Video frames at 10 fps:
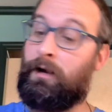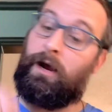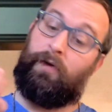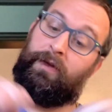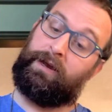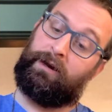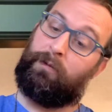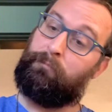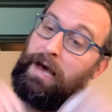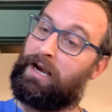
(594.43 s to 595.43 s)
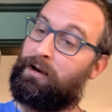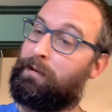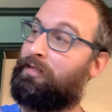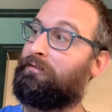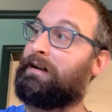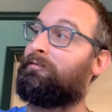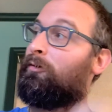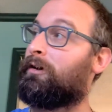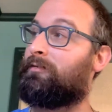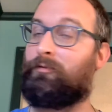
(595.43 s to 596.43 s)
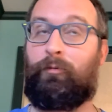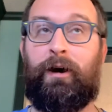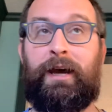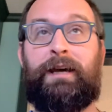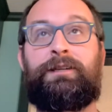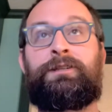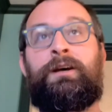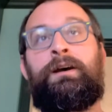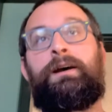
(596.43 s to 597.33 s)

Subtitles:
And they can unpack it about 3 to 4 different ways,